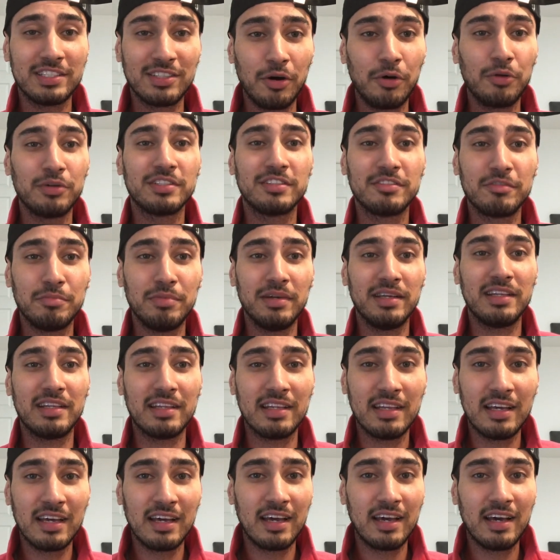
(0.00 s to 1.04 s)
goals have
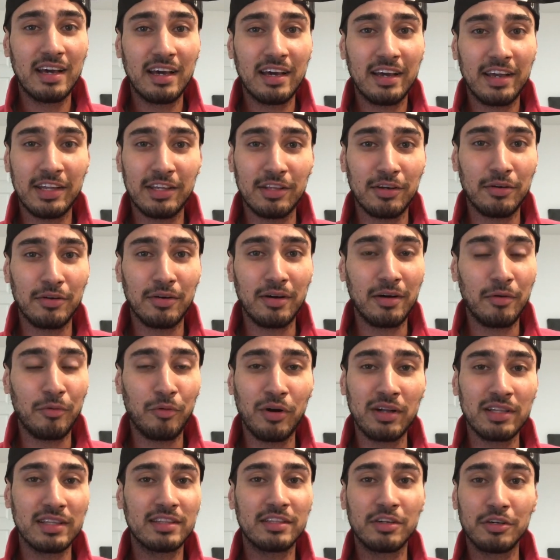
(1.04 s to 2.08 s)
been, a
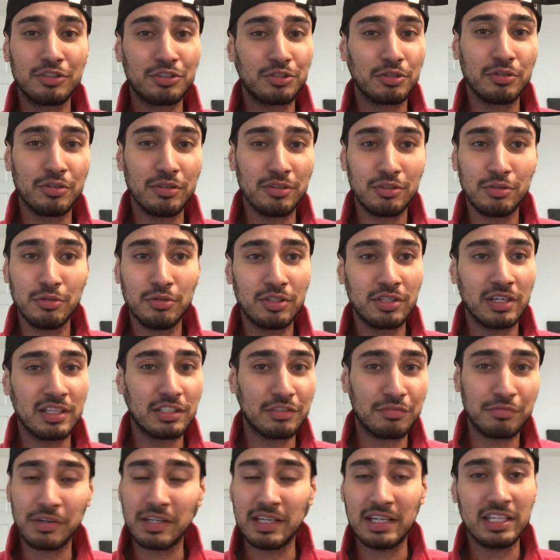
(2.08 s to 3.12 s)
one touch or a two
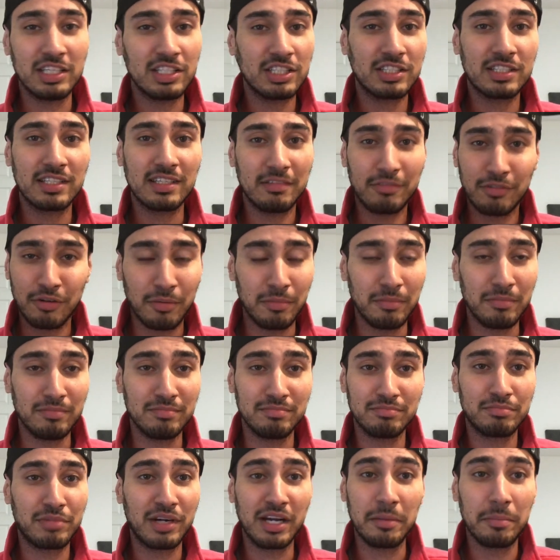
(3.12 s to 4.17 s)
touch finish
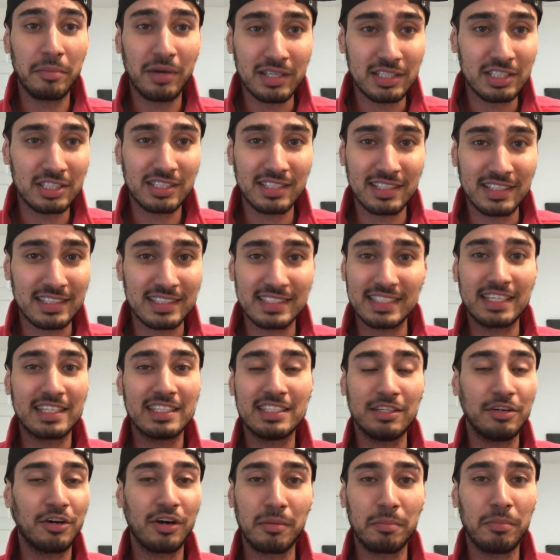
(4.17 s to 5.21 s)
from pretty much the
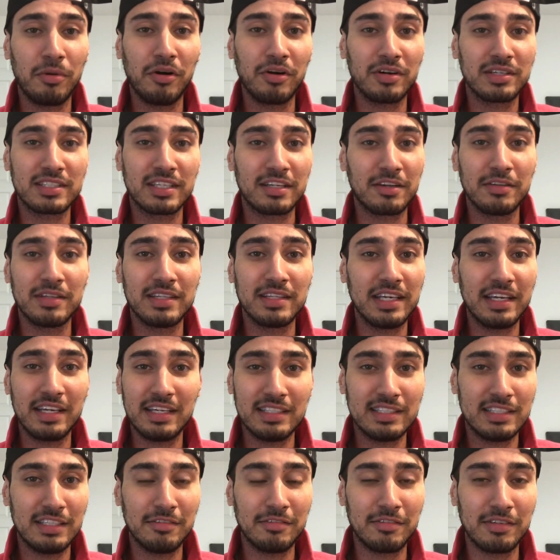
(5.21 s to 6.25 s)
6-yard box. I don't think
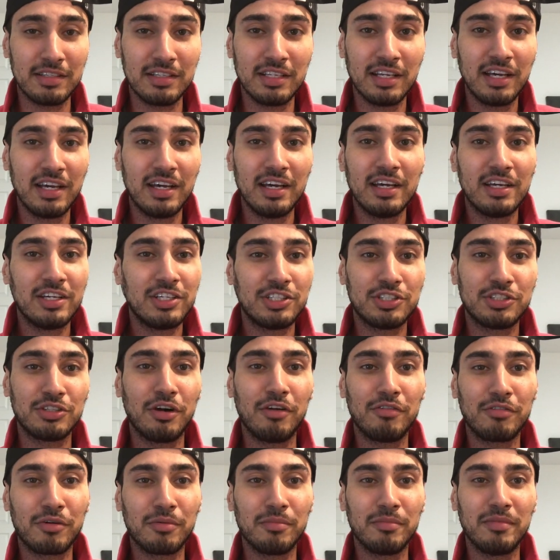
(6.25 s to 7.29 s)
he's even
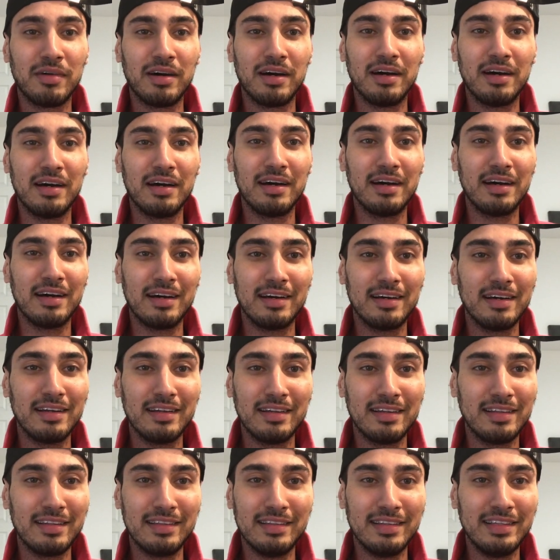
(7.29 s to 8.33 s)
shot from
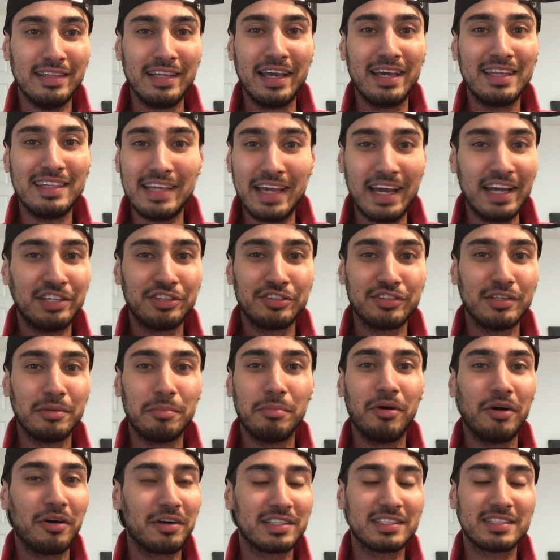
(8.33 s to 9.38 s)
near the edge of the
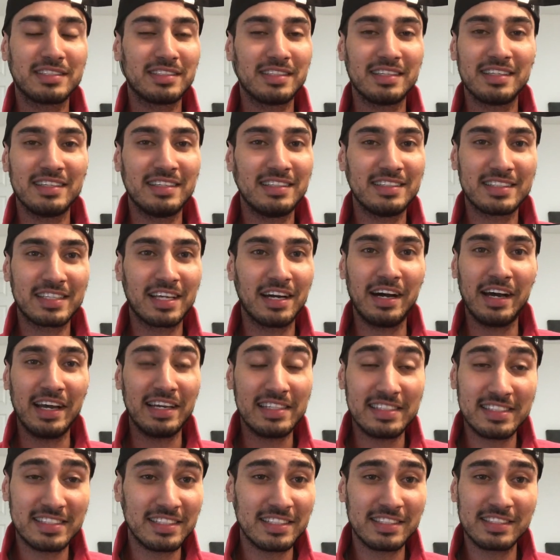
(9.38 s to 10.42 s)
box. This guy
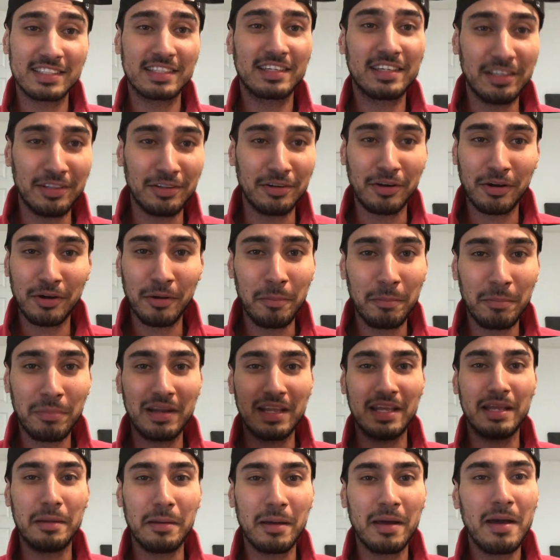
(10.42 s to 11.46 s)
is just,
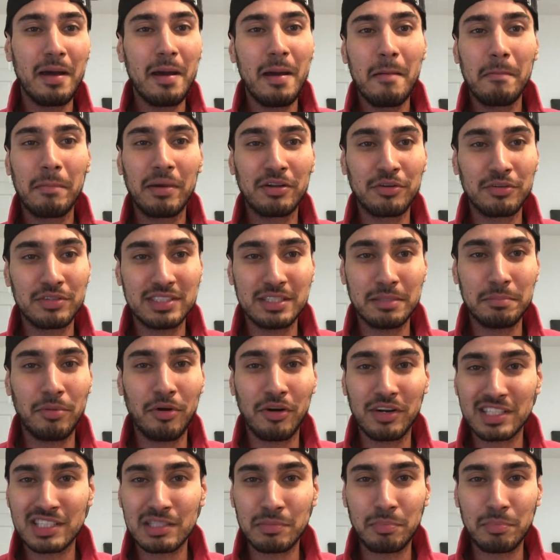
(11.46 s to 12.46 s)
complete penalty box